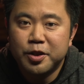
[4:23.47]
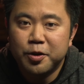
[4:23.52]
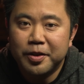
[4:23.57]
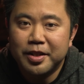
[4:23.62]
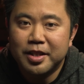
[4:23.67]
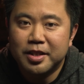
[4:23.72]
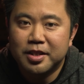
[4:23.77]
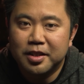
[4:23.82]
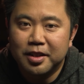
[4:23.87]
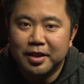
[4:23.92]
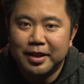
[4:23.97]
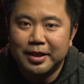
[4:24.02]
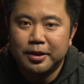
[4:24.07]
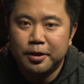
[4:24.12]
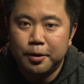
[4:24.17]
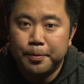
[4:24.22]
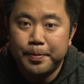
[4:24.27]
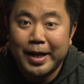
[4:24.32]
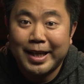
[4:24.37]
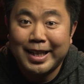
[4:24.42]
enjoyed this look
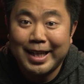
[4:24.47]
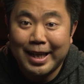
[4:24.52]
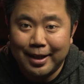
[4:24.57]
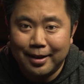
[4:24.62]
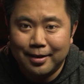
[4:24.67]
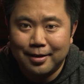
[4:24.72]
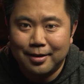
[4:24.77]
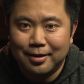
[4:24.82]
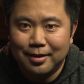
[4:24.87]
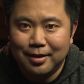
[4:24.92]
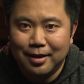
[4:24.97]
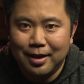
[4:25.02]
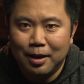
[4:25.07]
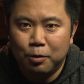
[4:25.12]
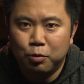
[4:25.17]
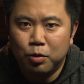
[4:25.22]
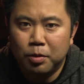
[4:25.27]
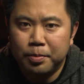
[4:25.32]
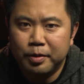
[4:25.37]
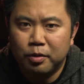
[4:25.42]
into Magnetic,
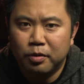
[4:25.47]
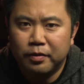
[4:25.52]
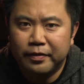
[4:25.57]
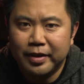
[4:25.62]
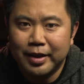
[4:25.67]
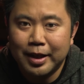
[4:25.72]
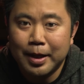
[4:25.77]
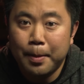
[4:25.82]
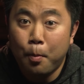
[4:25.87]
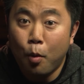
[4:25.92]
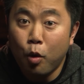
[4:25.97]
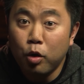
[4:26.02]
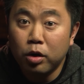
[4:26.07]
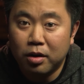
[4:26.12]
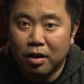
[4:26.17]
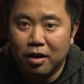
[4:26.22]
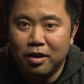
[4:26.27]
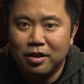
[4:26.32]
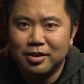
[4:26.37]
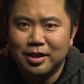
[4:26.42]
and we'll be revealing more
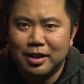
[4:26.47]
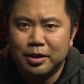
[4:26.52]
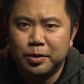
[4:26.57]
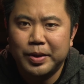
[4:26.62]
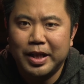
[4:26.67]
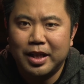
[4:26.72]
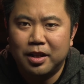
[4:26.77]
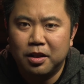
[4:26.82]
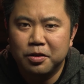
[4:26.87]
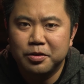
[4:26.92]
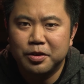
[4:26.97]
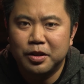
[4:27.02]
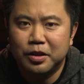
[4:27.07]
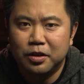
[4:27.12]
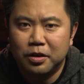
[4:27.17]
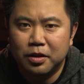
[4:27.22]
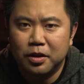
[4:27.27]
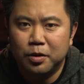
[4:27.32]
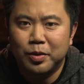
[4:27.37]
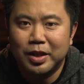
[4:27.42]
cards as we get closer
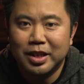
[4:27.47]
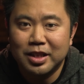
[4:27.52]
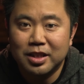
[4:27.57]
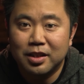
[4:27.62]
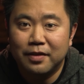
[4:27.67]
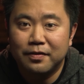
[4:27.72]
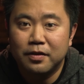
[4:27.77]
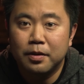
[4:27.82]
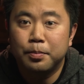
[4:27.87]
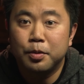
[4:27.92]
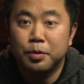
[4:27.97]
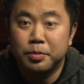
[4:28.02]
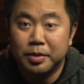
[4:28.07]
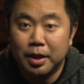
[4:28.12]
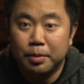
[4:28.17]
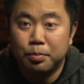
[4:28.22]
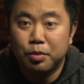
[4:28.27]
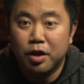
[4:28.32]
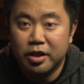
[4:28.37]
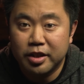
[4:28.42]
to the release of the
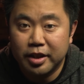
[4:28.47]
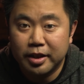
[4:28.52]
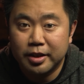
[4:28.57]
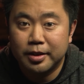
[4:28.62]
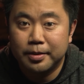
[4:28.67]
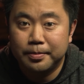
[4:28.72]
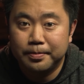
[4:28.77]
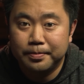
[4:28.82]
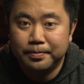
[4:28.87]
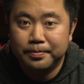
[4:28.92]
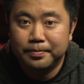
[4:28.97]
Boomsday project.